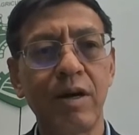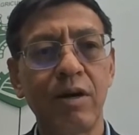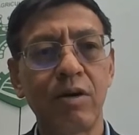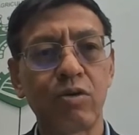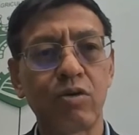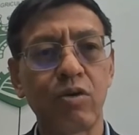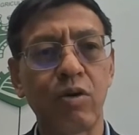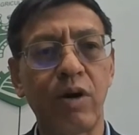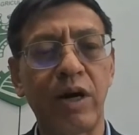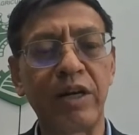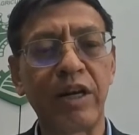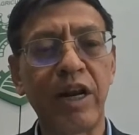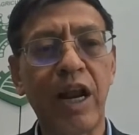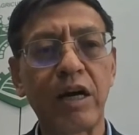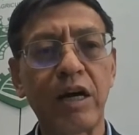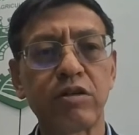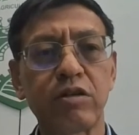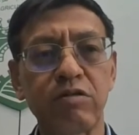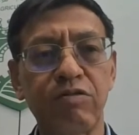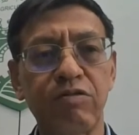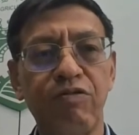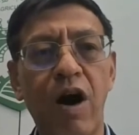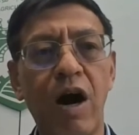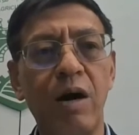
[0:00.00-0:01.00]
so lots
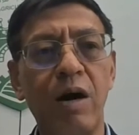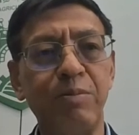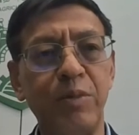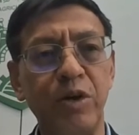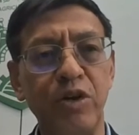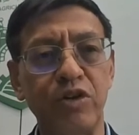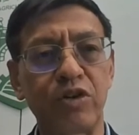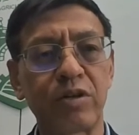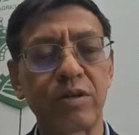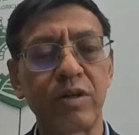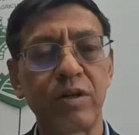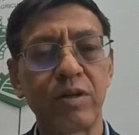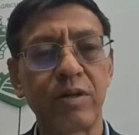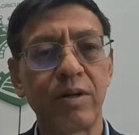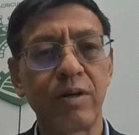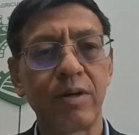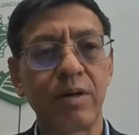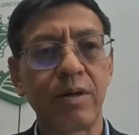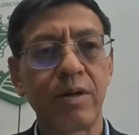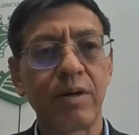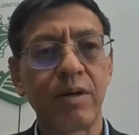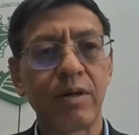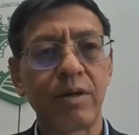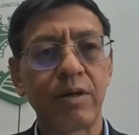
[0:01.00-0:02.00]
of farmers
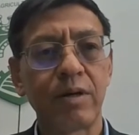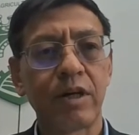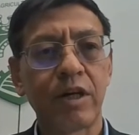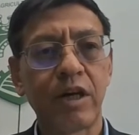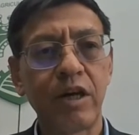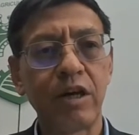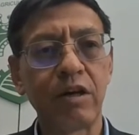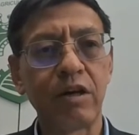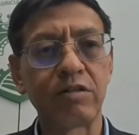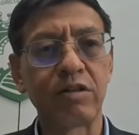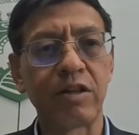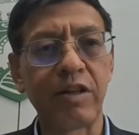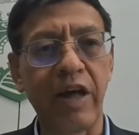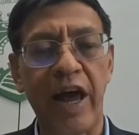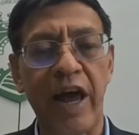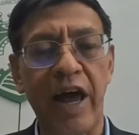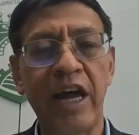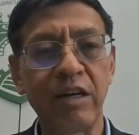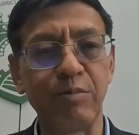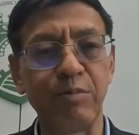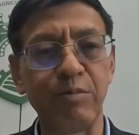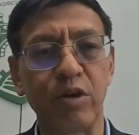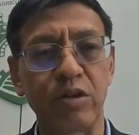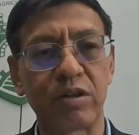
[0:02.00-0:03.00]
killed the
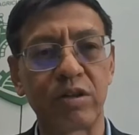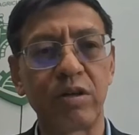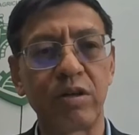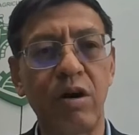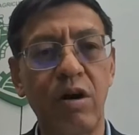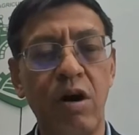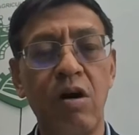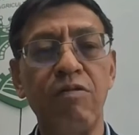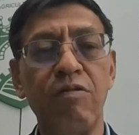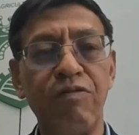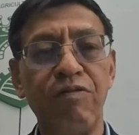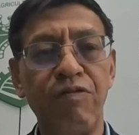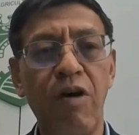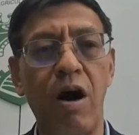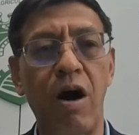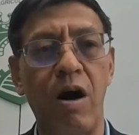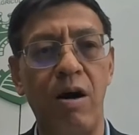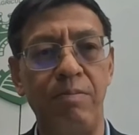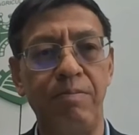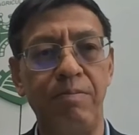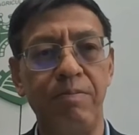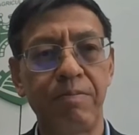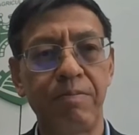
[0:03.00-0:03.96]
animals on farm,